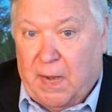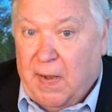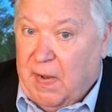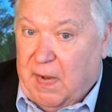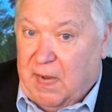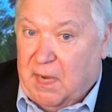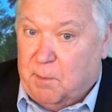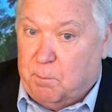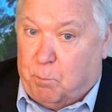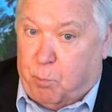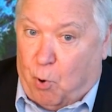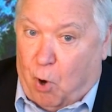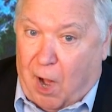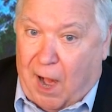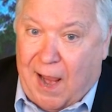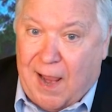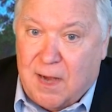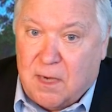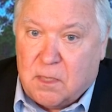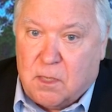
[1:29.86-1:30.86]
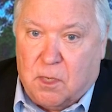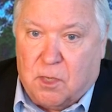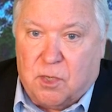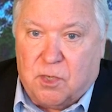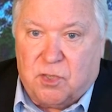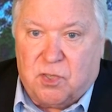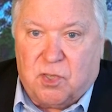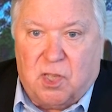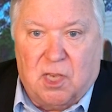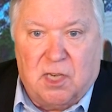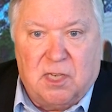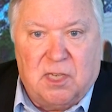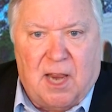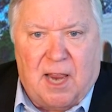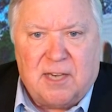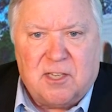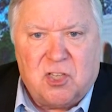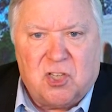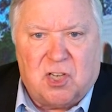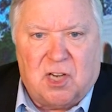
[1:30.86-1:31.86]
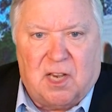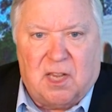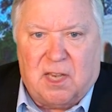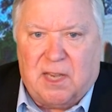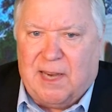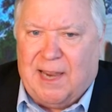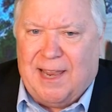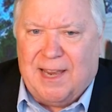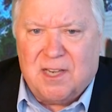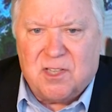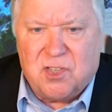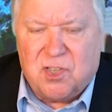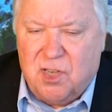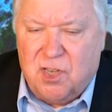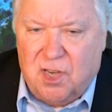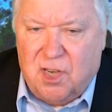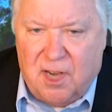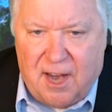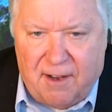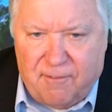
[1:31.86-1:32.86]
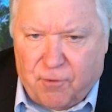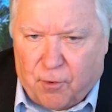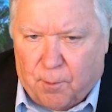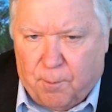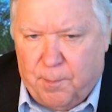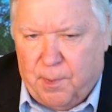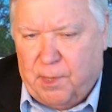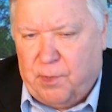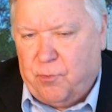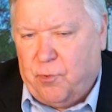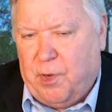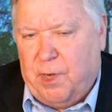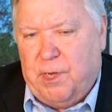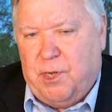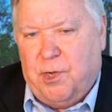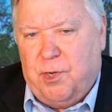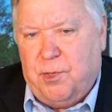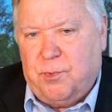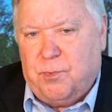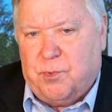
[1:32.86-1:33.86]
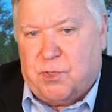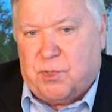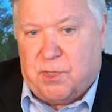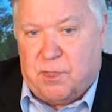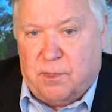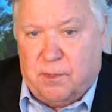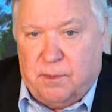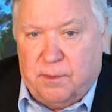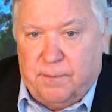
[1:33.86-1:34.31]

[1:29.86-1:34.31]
In practice, the debt ceiling has never been reduced.